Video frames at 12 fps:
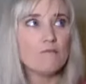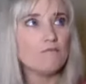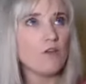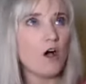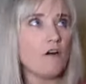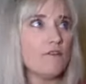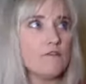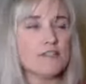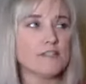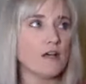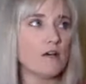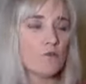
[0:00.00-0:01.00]
off of
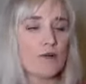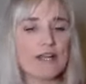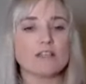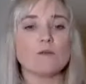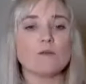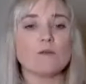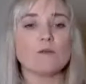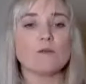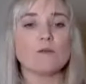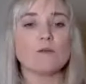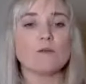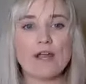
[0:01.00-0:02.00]
some random
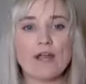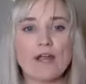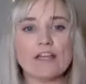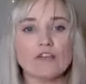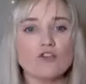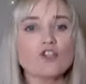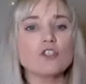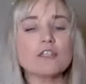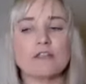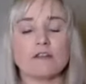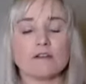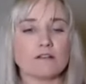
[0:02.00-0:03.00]
whim, right?
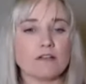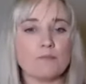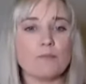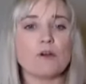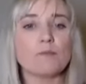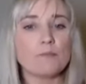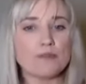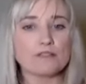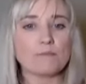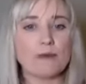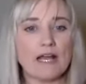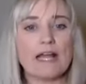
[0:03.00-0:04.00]
Usually there's some
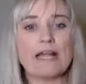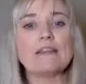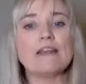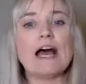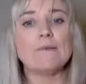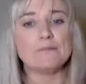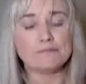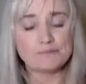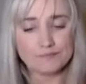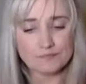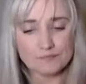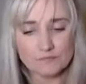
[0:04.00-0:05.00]
purpose behind that.
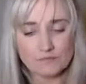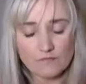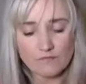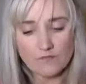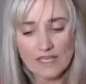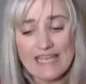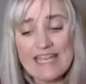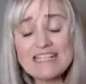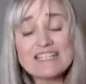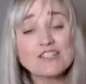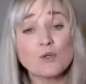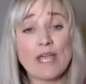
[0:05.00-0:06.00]
And
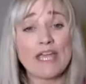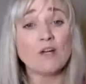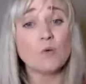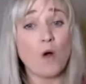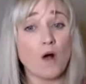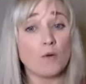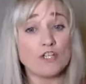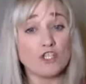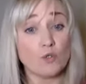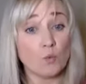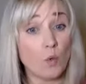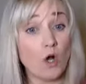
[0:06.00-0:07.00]
it's okay to want what
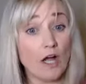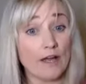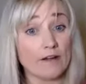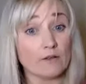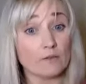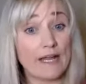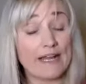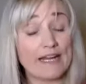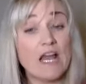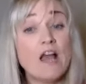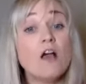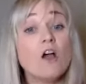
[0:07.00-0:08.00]
you want, right?
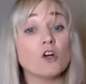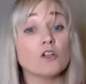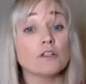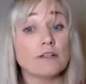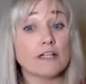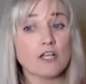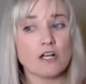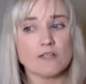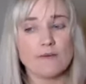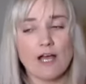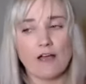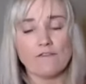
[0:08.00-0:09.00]
Earlier, I talked
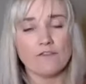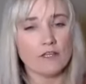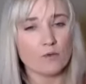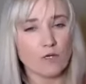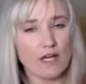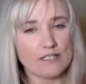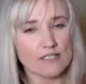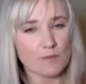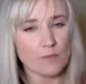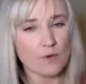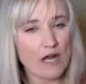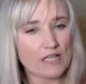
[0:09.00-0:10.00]
about how I feel like we're kind of
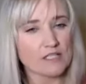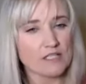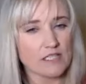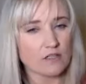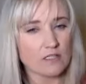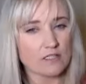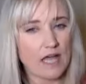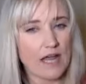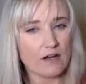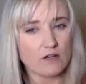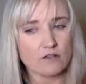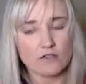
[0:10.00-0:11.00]
suppressed in our
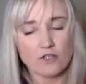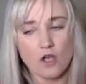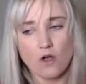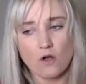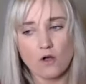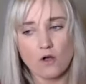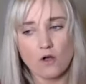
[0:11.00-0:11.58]
desire. So